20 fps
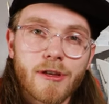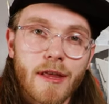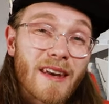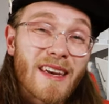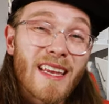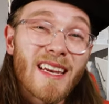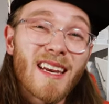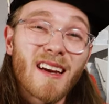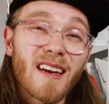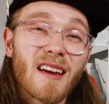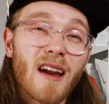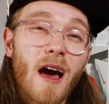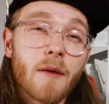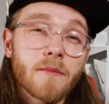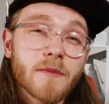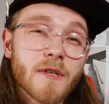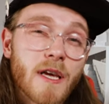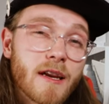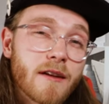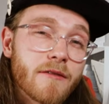that needed an
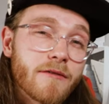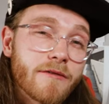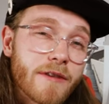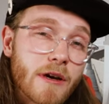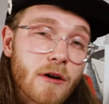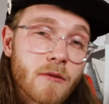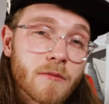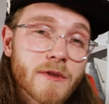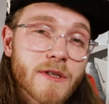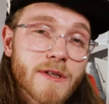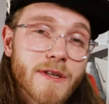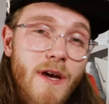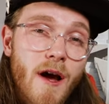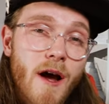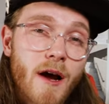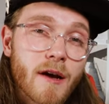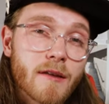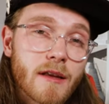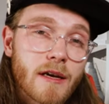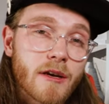updated film
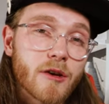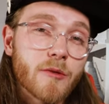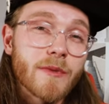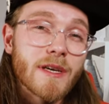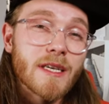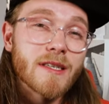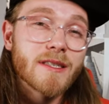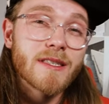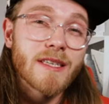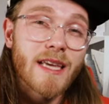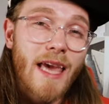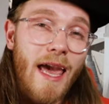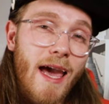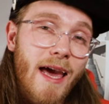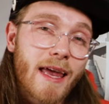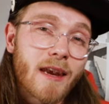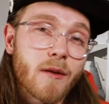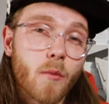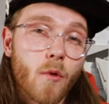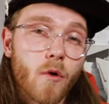stock that could be
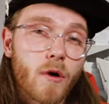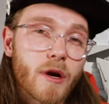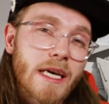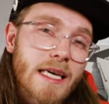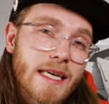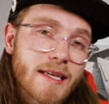scanned more